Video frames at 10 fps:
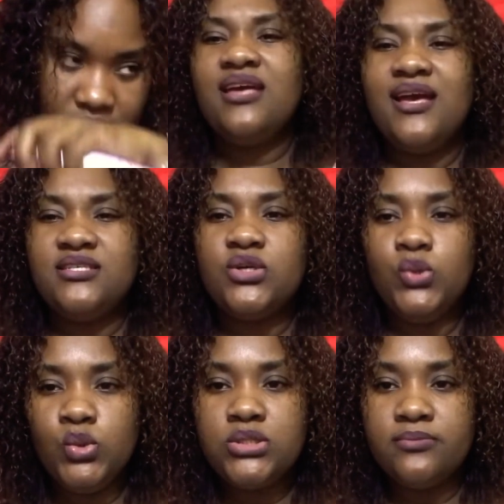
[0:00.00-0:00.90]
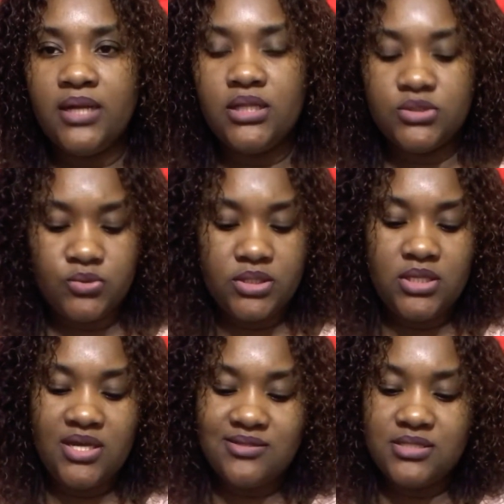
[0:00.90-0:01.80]
has a cool smell to it.
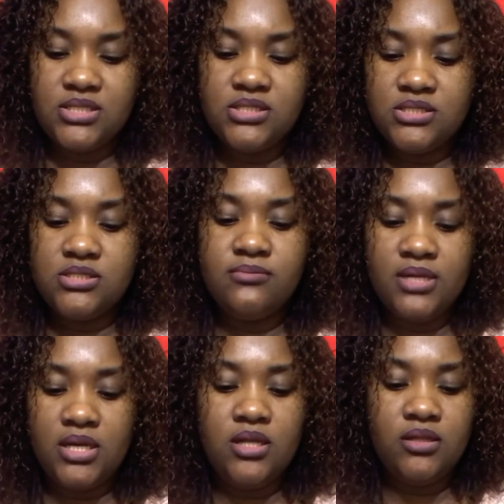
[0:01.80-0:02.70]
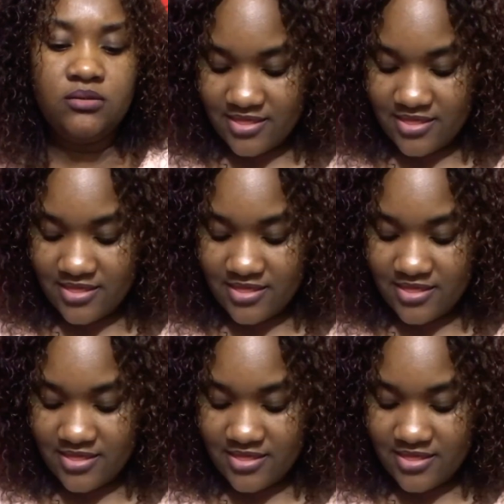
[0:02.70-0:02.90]
It doesn't smell.